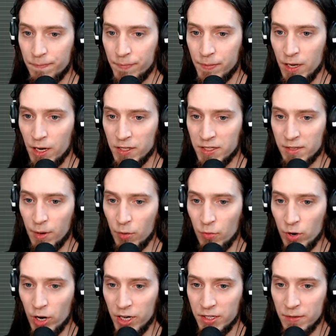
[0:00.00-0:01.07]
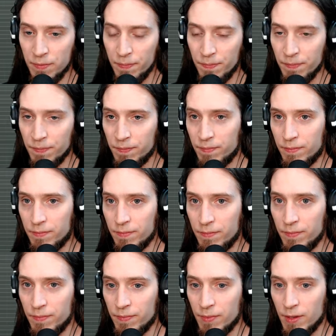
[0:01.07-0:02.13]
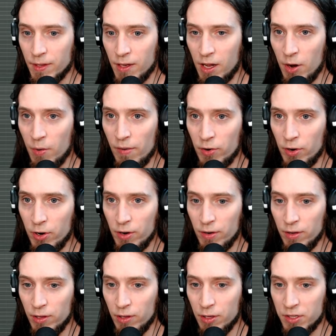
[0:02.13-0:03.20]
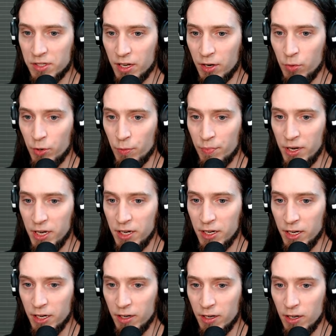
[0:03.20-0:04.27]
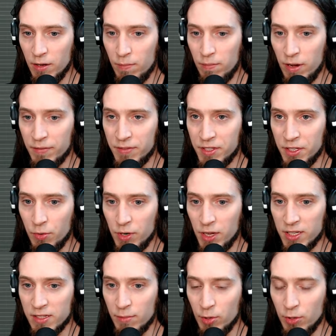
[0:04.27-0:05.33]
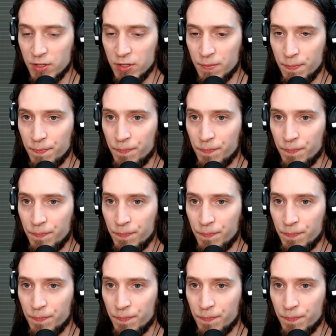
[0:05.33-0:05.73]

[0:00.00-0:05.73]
Yeah, that's about right. However, looks like we're peaking above 0 decibels.